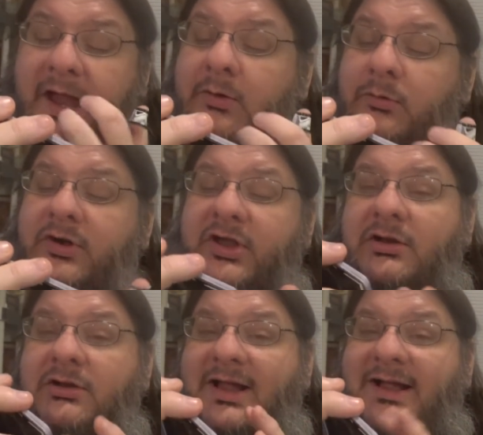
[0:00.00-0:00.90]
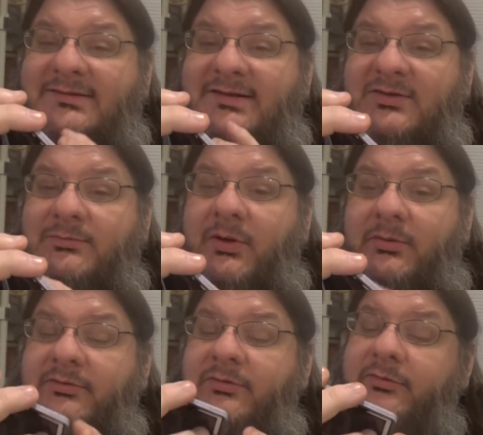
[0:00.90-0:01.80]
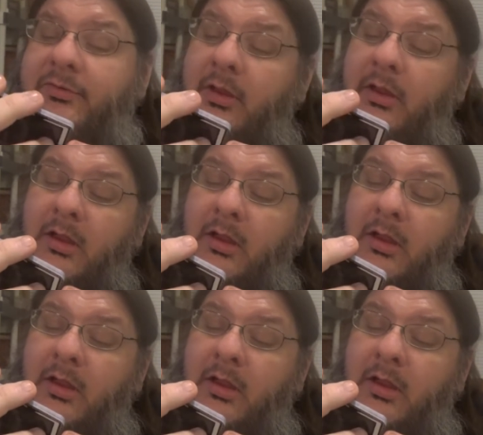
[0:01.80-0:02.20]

in order to utilize these bonuses.